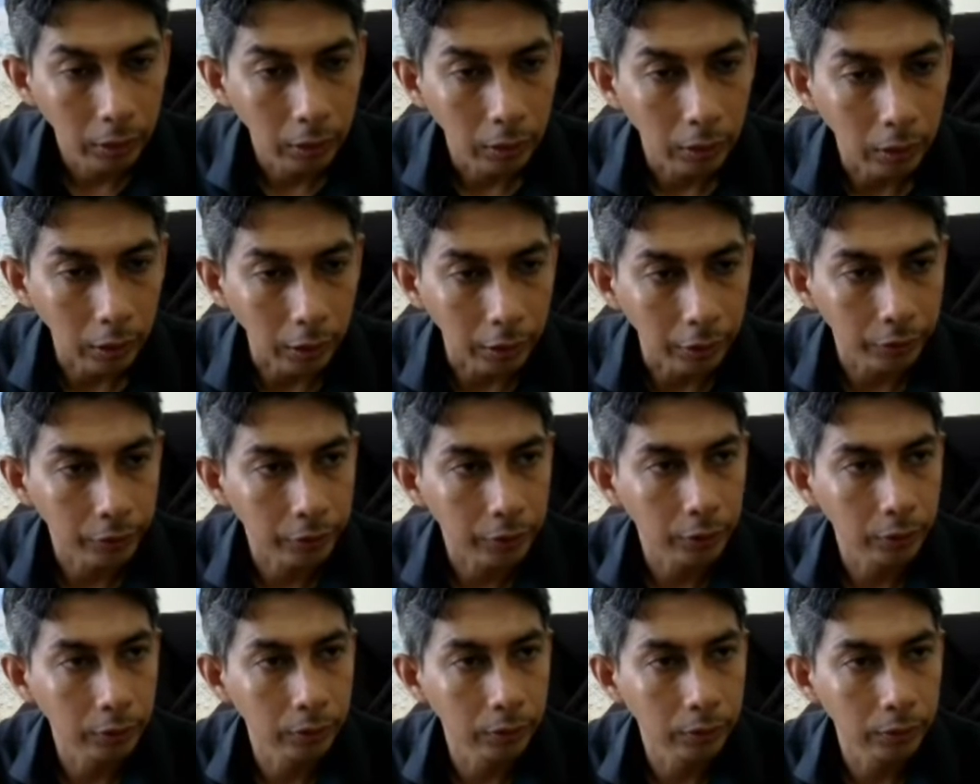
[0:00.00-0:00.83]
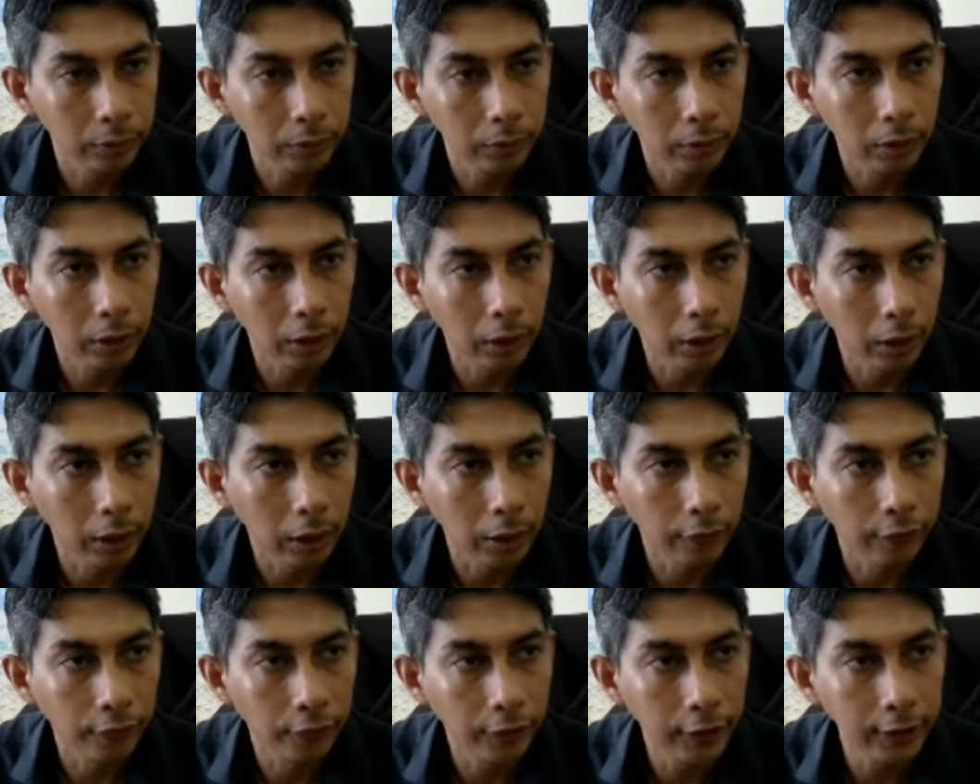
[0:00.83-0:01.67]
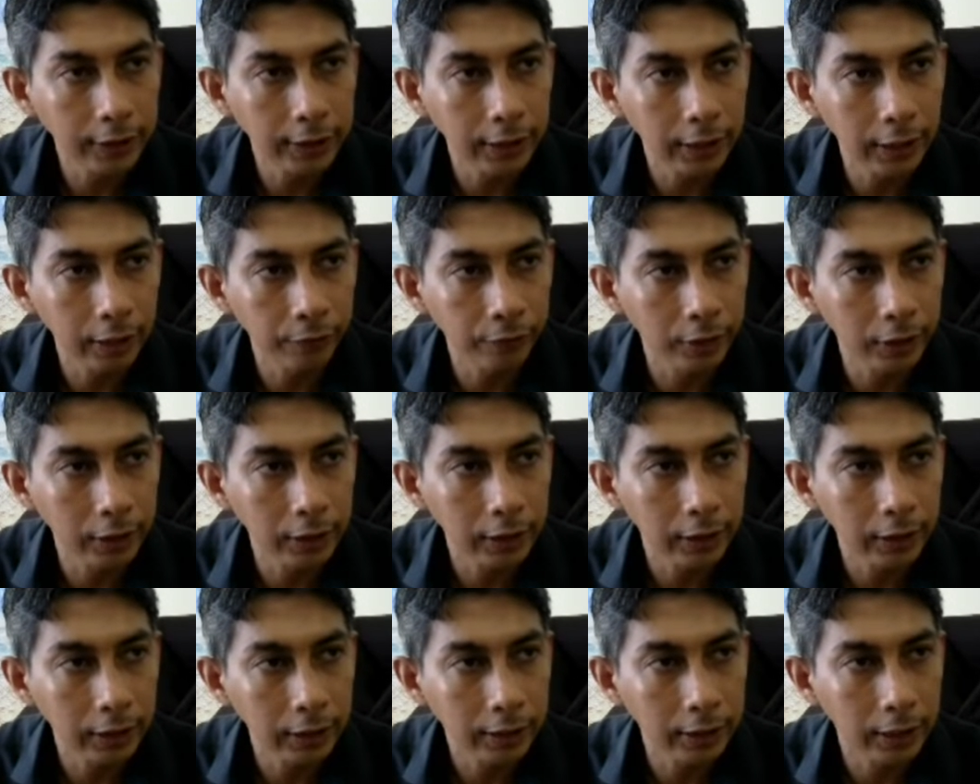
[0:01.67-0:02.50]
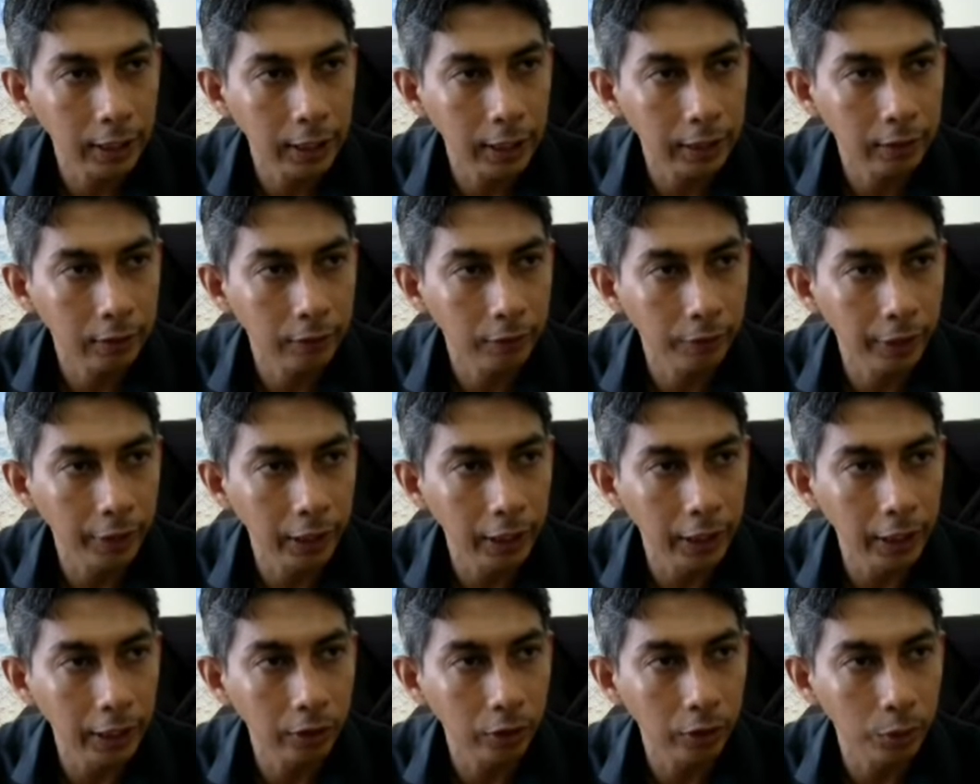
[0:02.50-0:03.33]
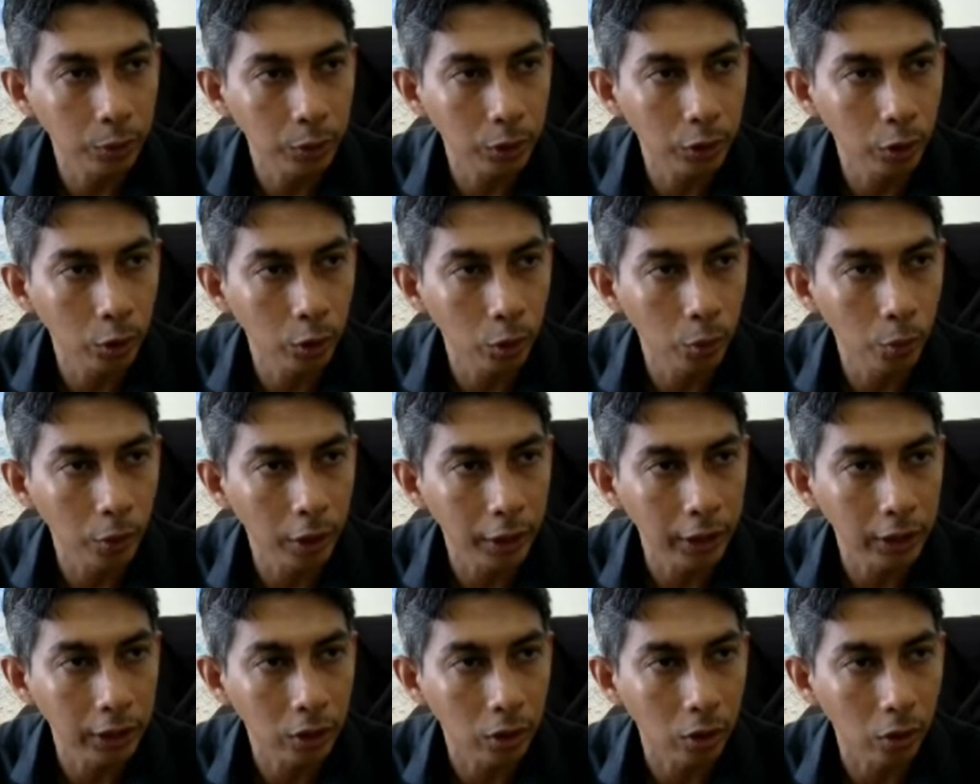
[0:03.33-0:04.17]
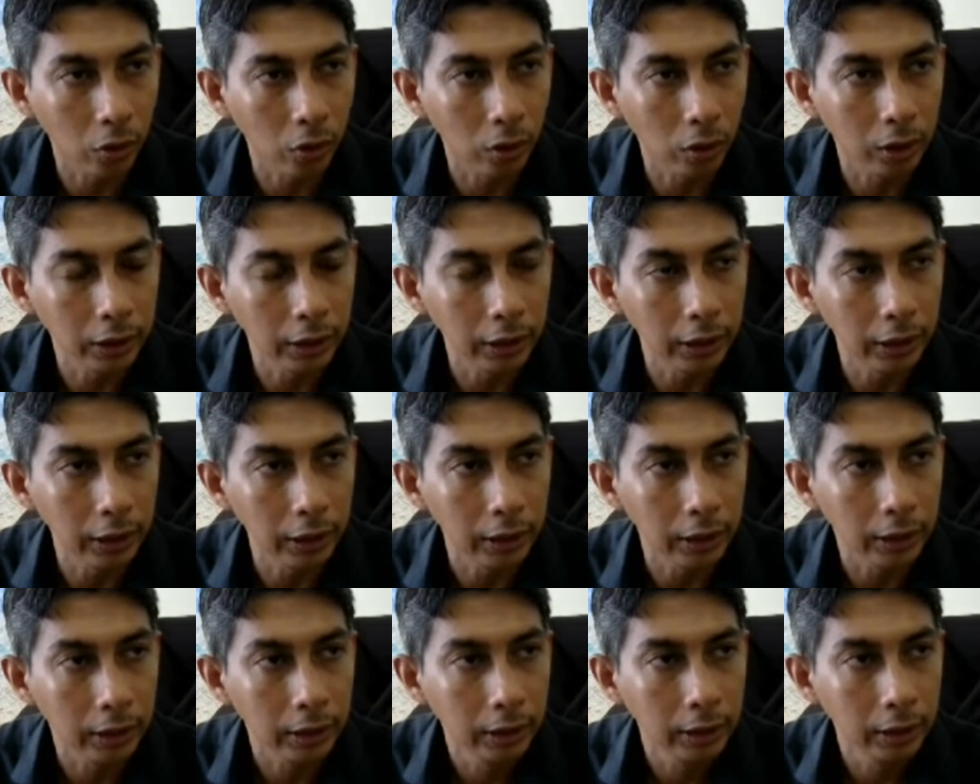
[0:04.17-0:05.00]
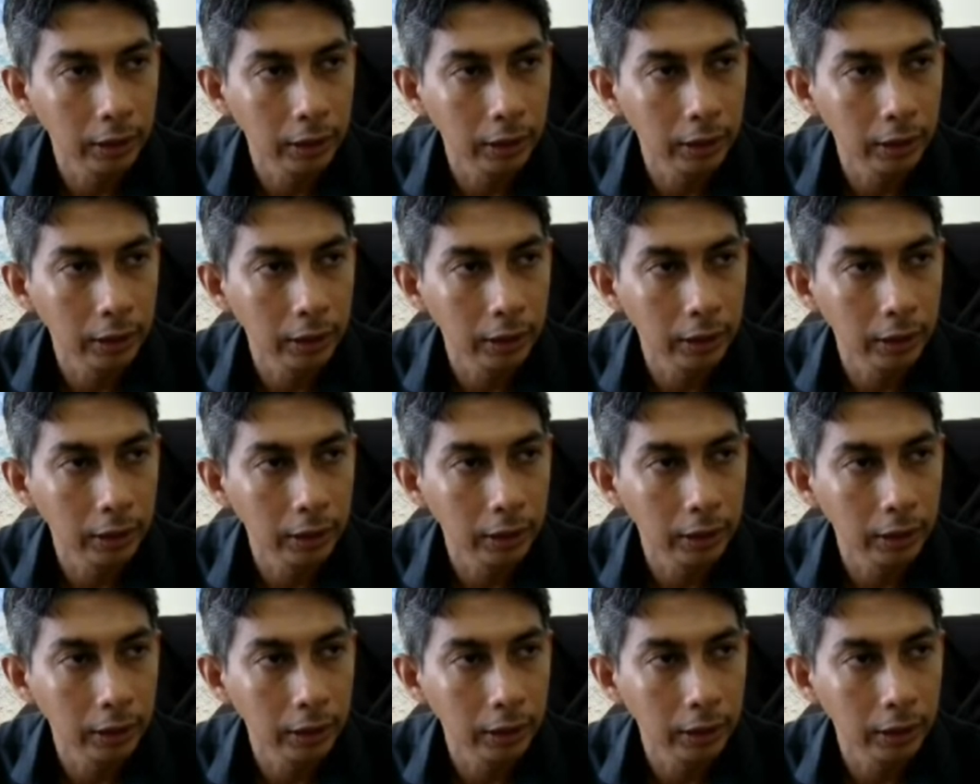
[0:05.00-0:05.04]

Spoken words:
All right, so first thing first is that we need to know what is called the